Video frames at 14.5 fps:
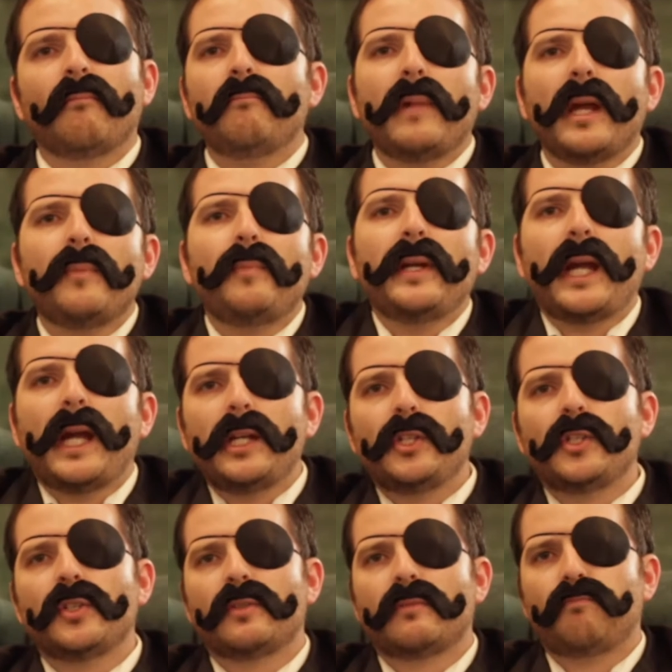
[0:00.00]
Maybe
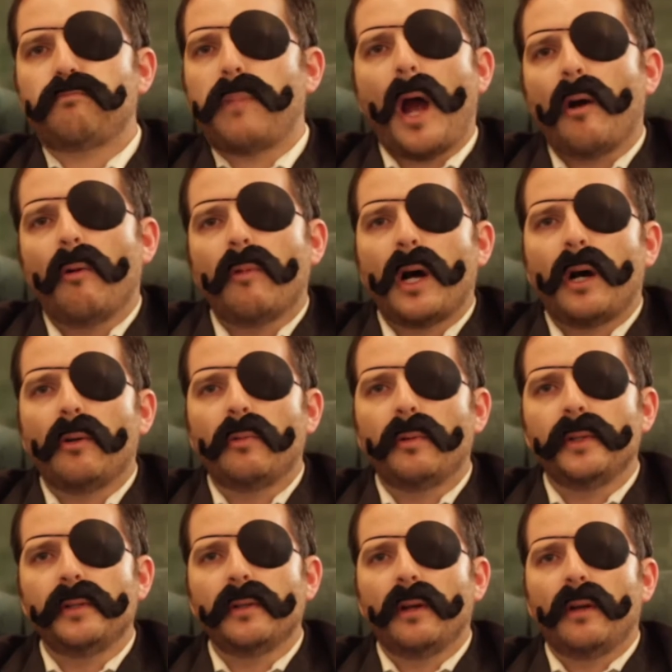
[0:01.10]
Agent Bow Wow
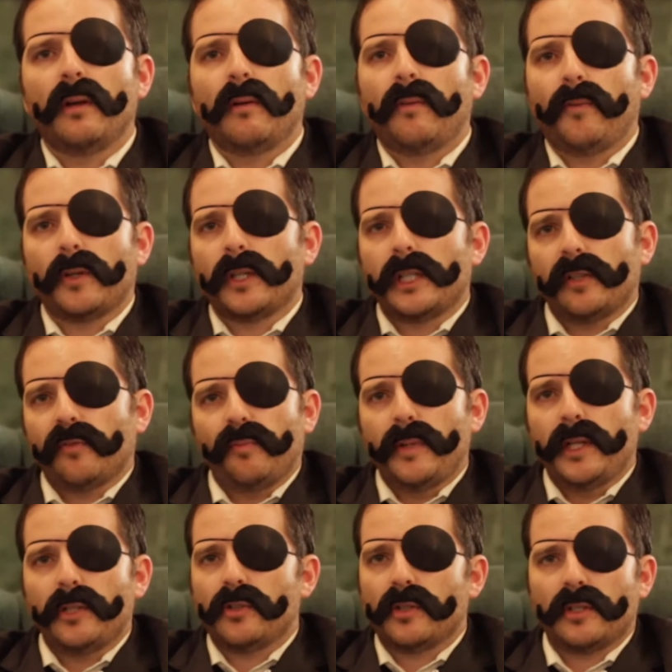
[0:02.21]
would forgive
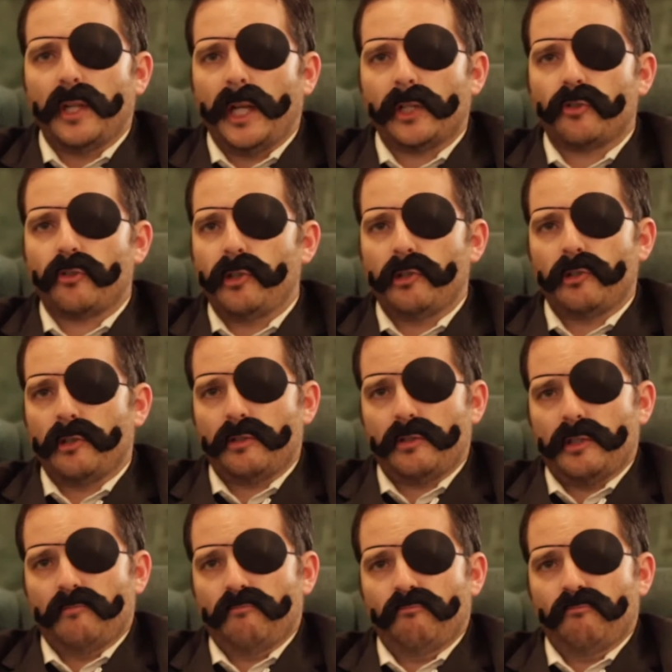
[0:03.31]
me just like Jesus?